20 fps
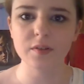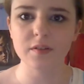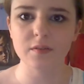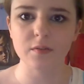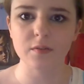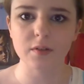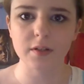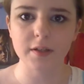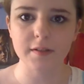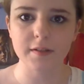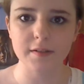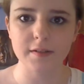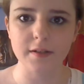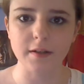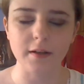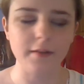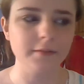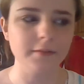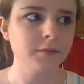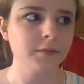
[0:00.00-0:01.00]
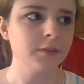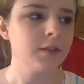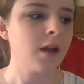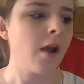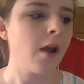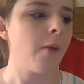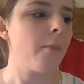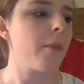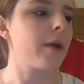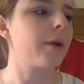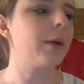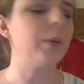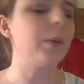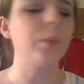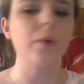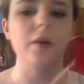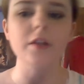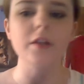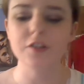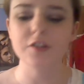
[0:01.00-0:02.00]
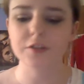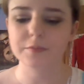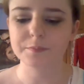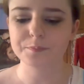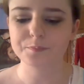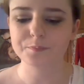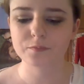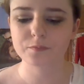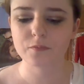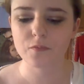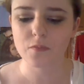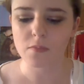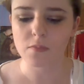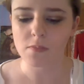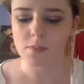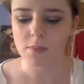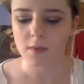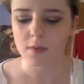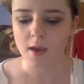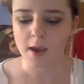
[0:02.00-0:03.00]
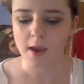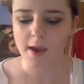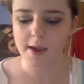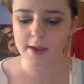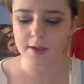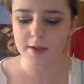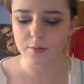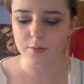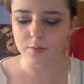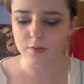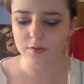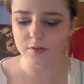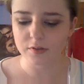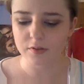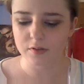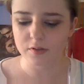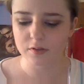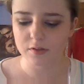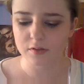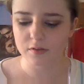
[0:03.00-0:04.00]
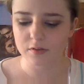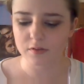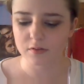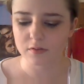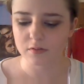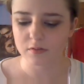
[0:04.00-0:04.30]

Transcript: disorganized today. But I got a brush. It was,